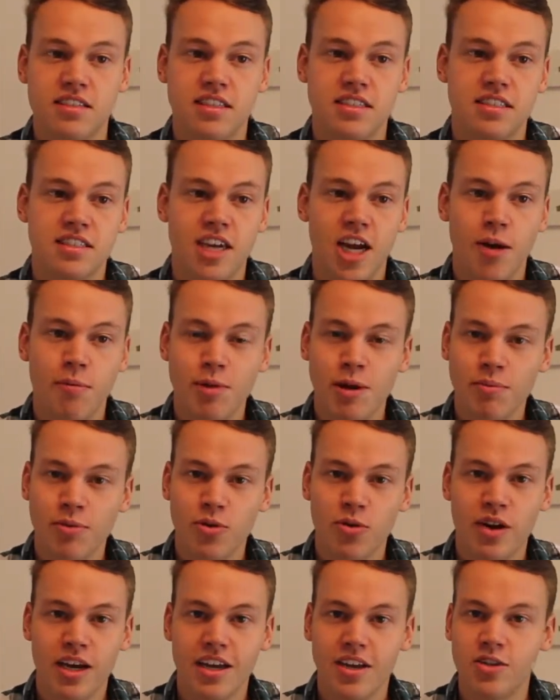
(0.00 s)
to scare
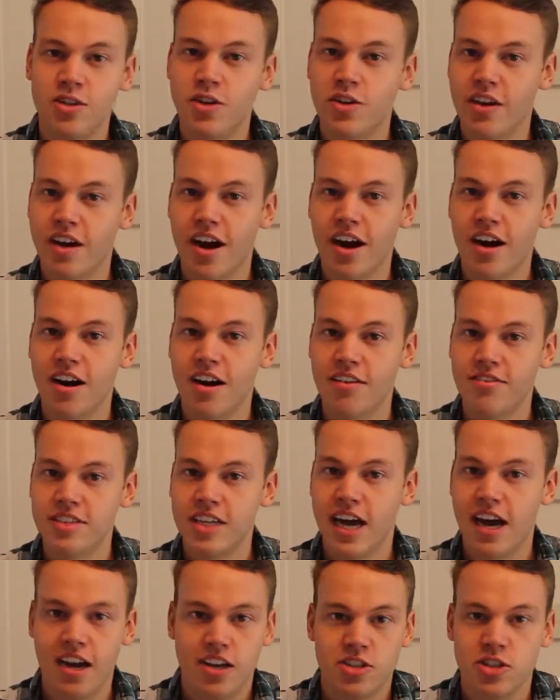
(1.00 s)
people away who don't care enough
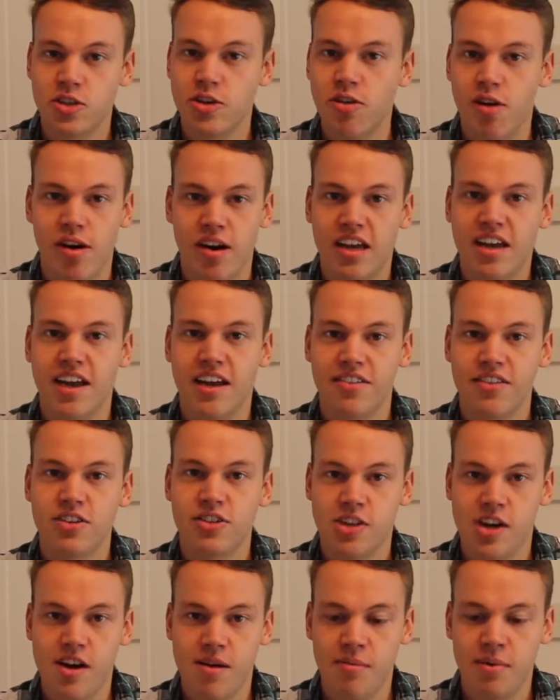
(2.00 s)
to actually go out and get the
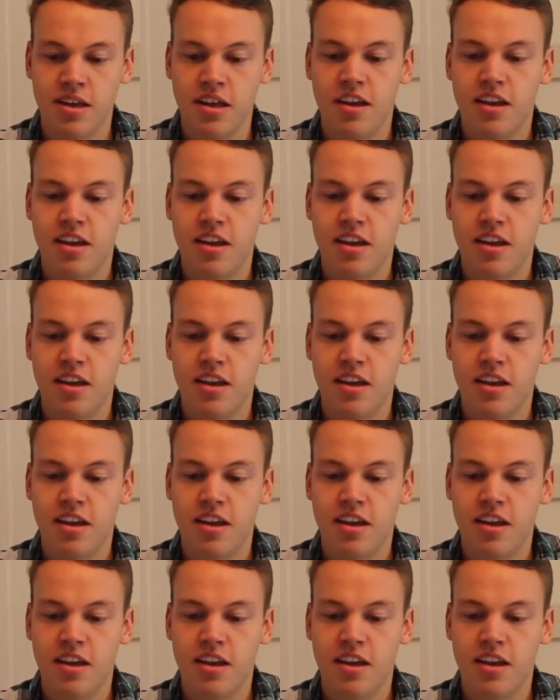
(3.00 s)
job.